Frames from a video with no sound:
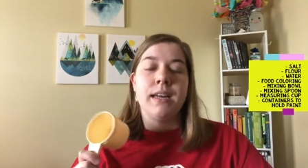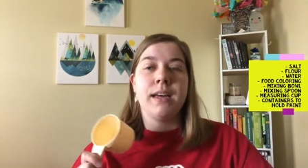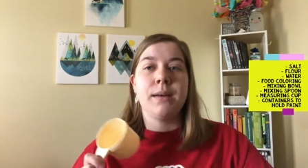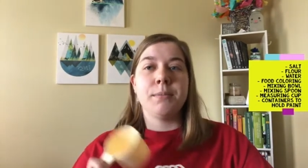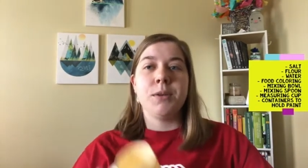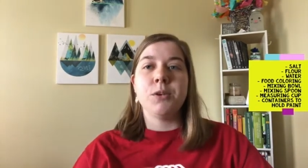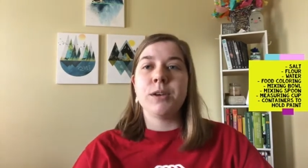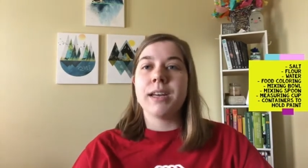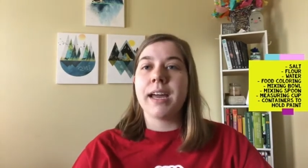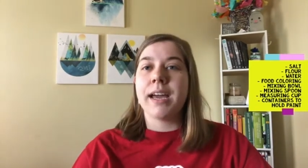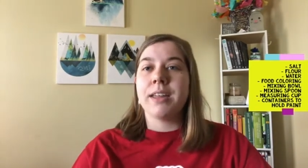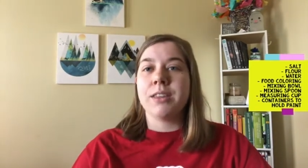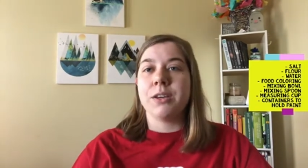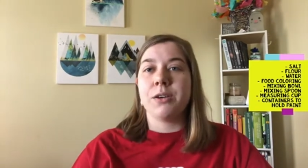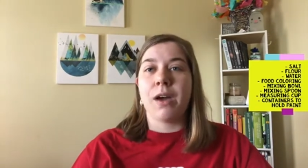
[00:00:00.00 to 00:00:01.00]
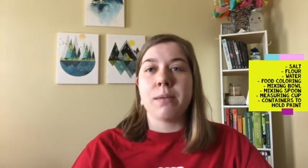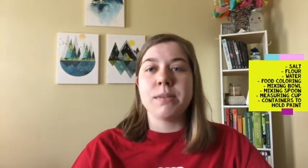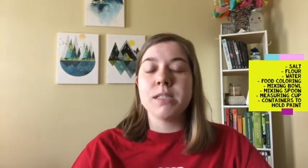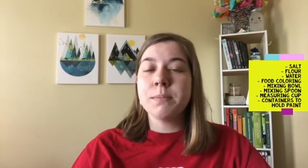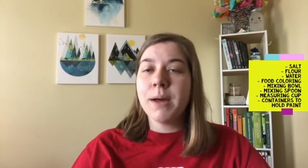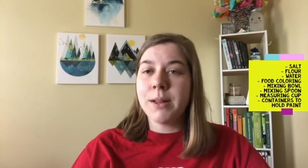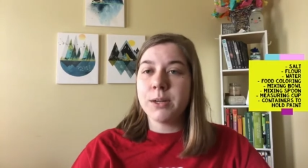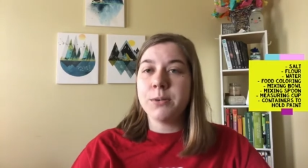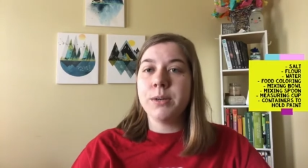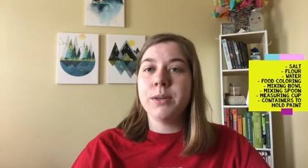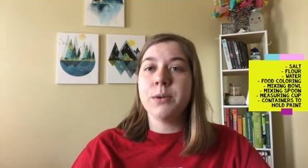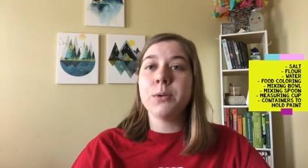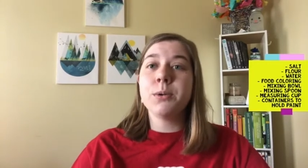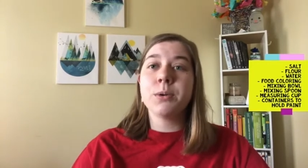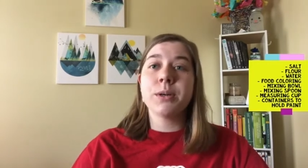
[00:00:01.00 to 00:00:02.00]
You can either grab a smaller
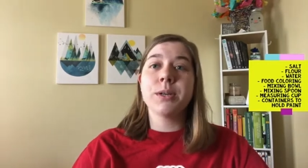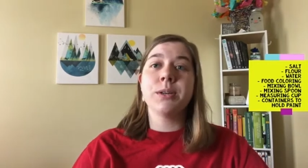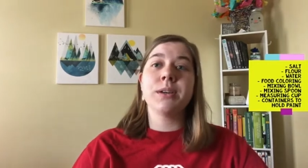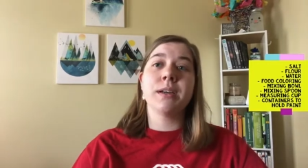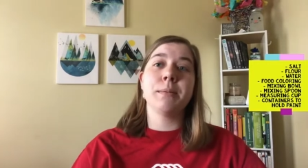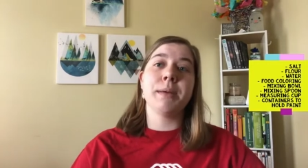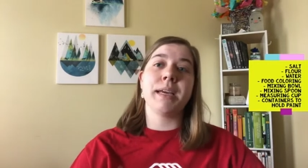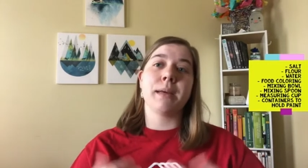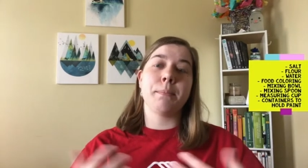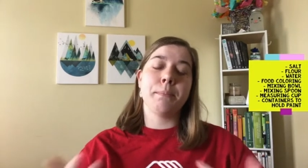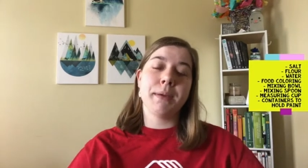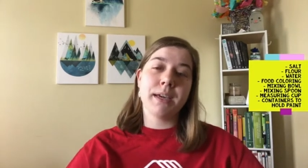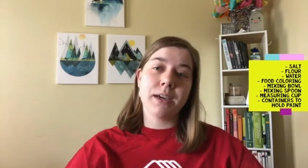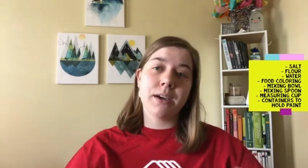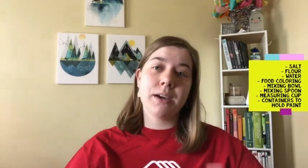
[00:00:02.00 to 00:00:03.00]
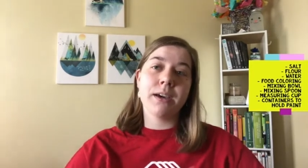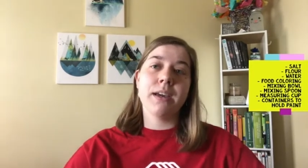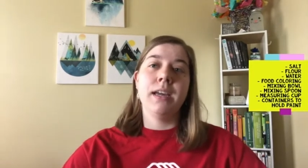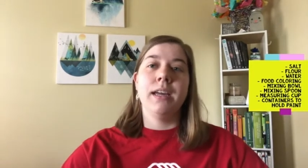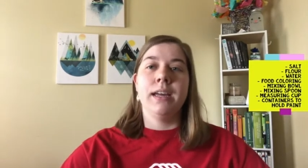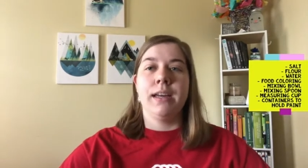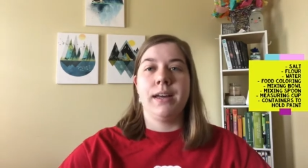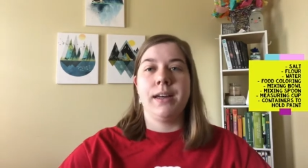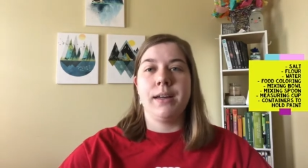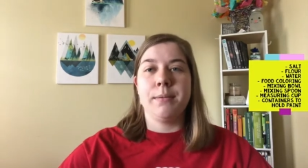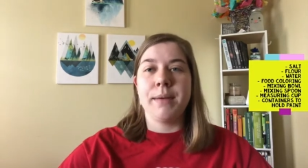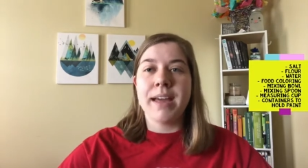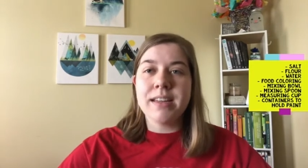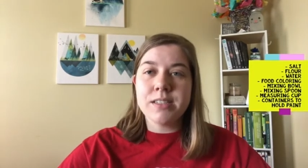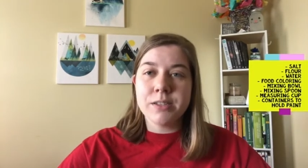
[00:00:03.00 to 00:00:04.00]
one or you can make it bigger.
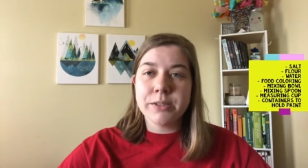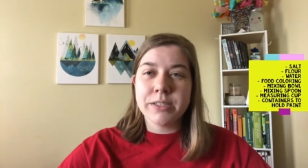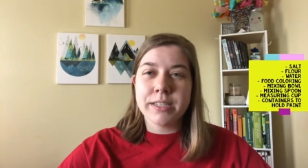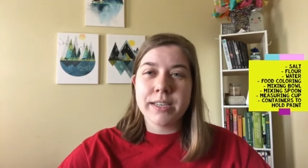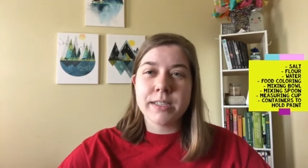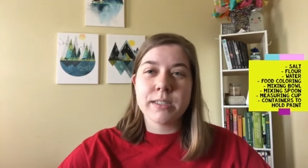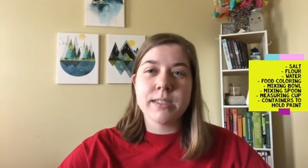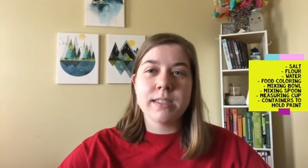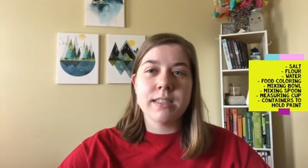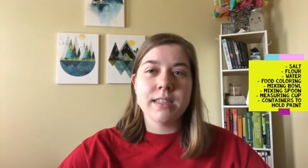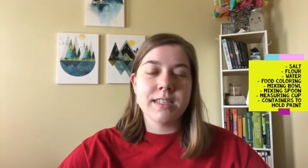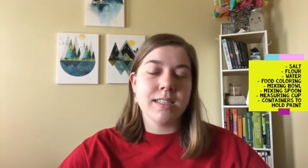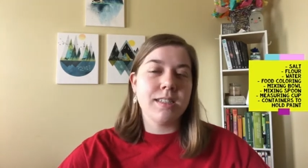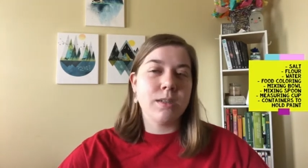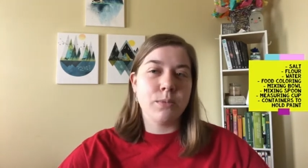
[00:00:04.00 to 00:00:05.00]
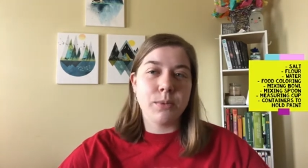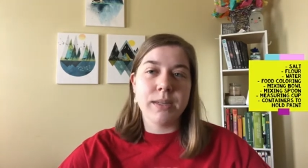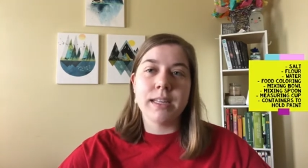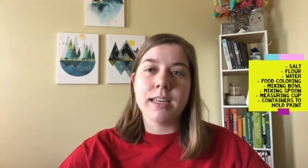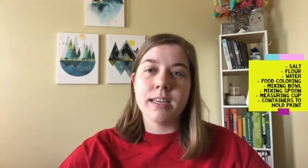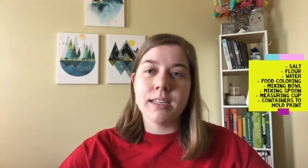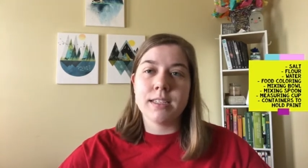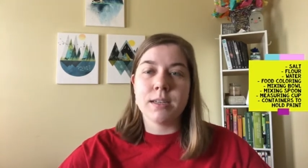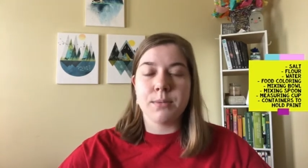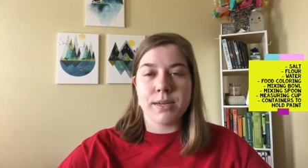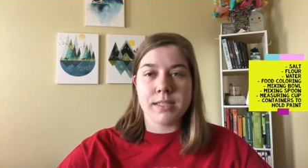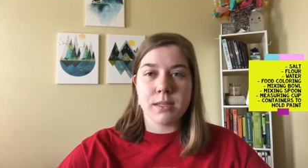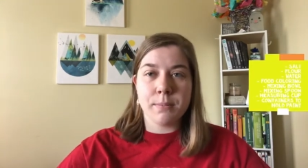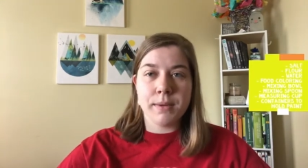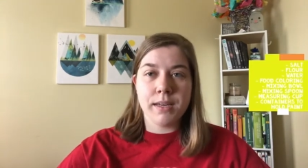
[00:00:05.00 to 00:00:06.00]
As you'll see, this is a really easy
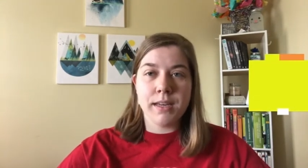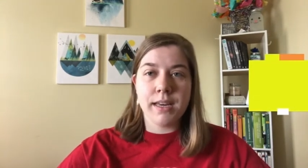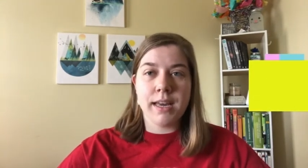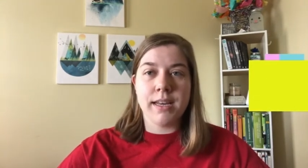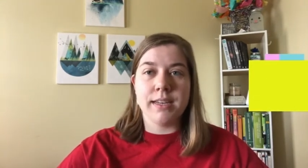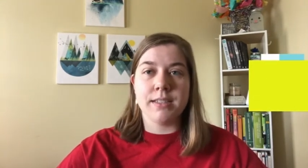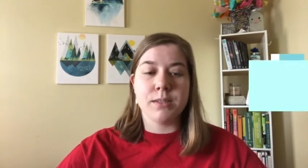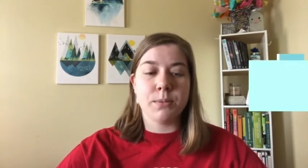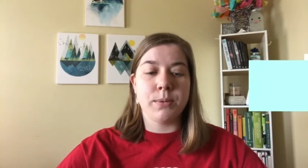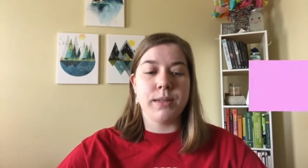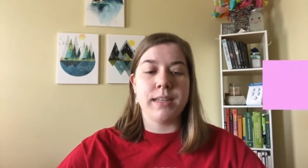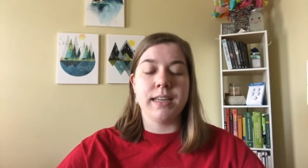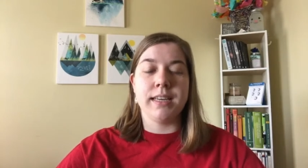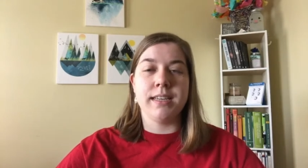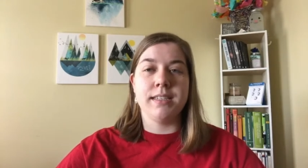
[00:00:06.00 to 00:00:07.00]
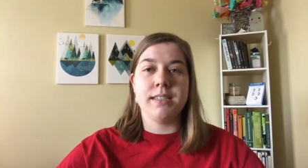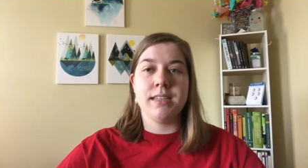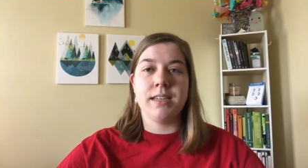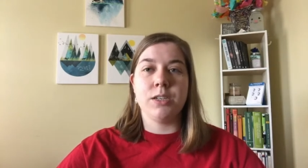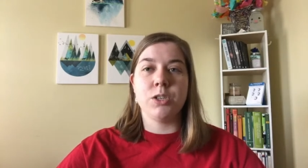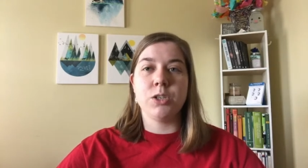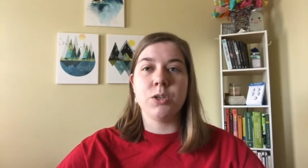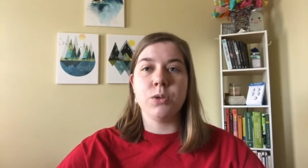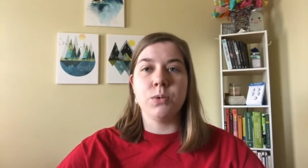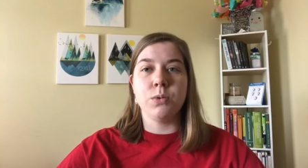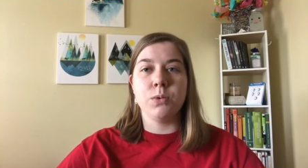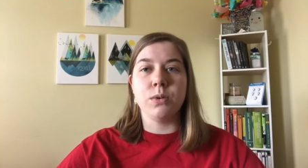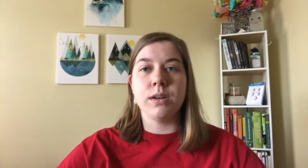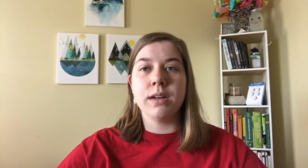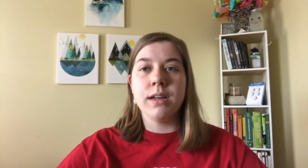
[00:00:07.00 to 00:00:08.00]
recipe and it's really easy
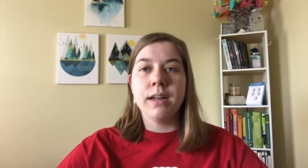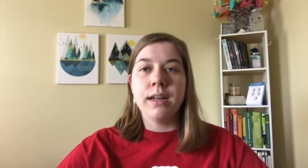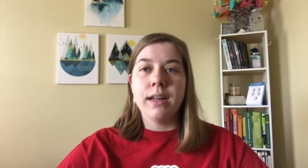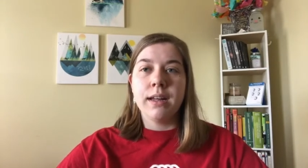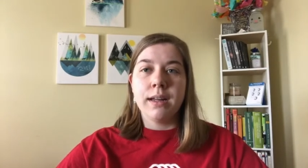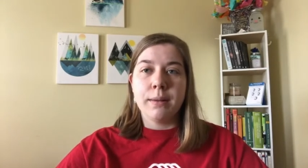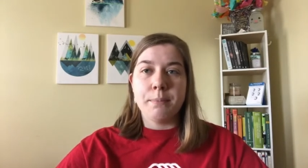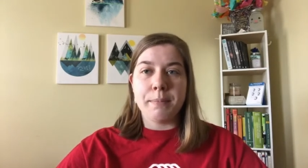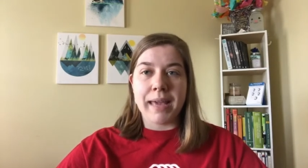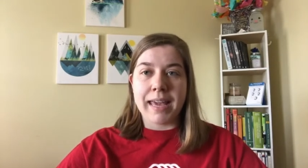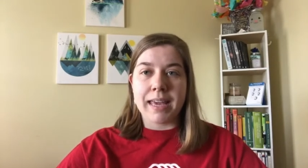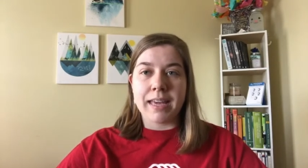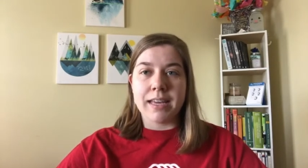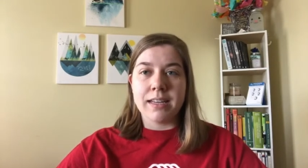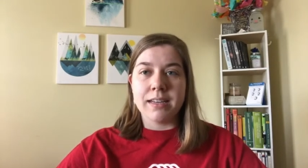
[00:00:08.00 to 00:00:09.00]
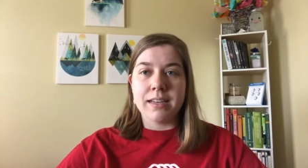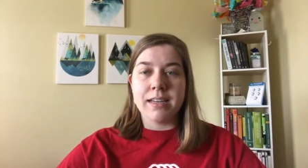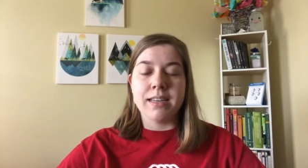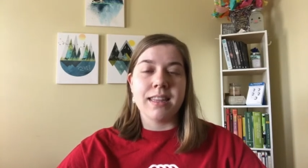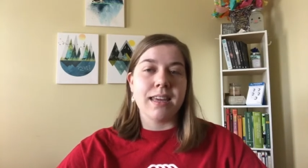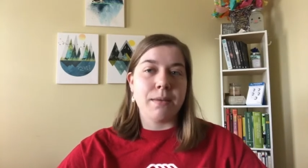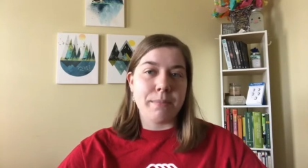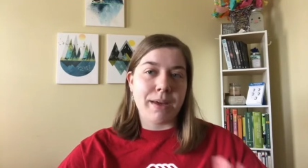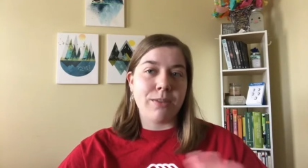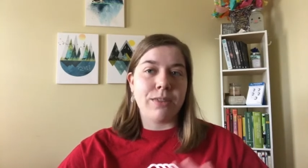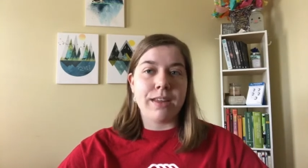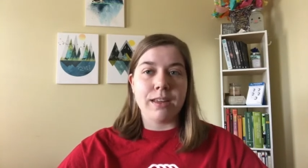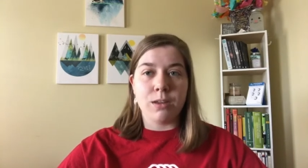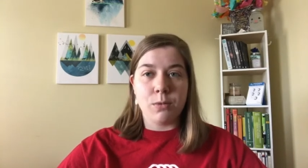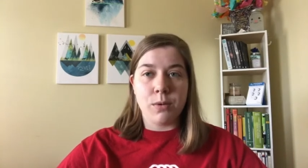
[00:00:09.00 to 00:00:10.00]
to make it in the amount
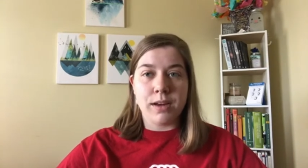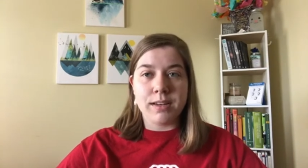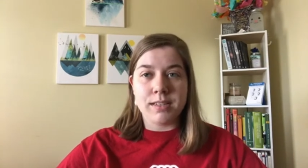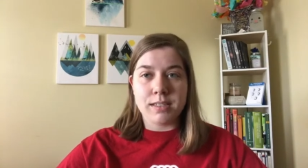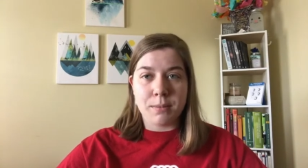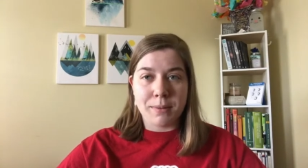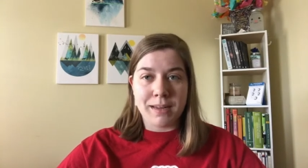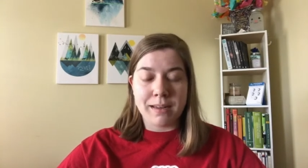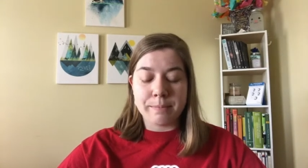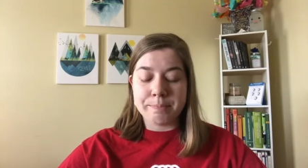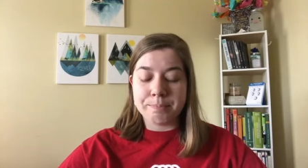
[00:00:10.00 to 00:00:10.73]
that you want it to be.